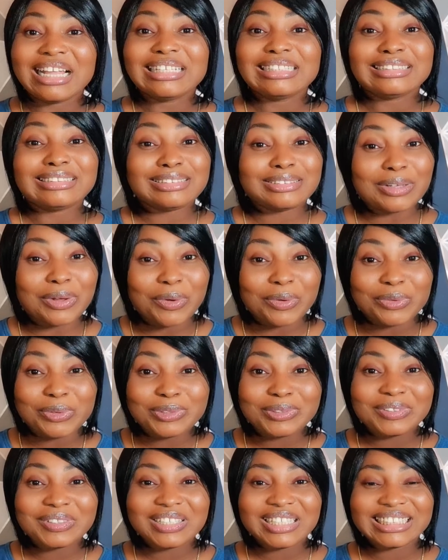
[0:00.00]

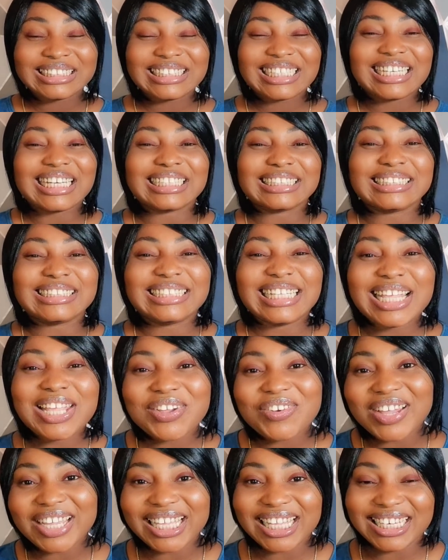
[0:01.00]
So, till I see
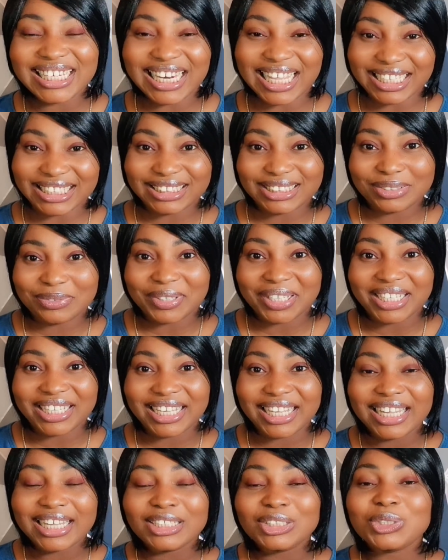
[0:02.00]
you again next week,
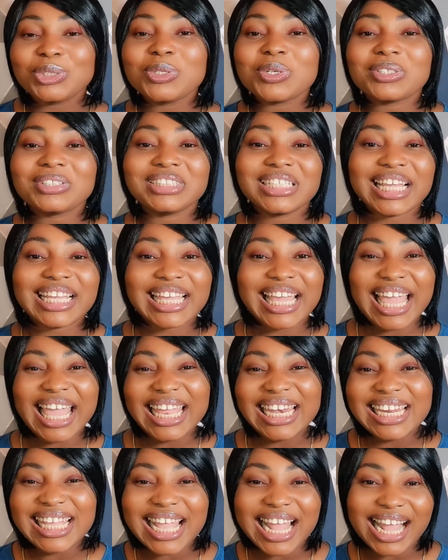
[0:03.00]
do not take
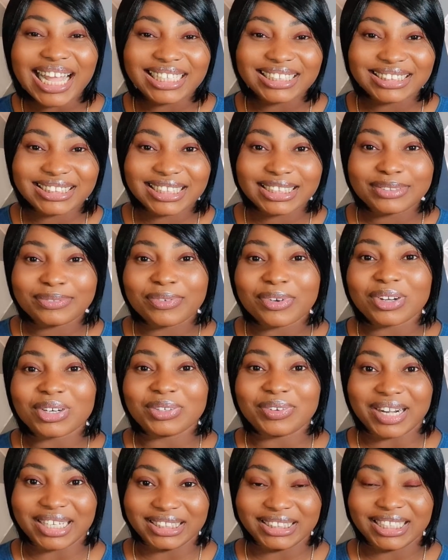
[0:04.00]
any access for
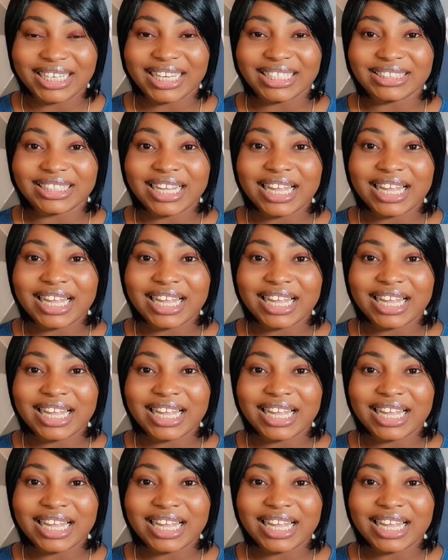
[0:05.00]
granted,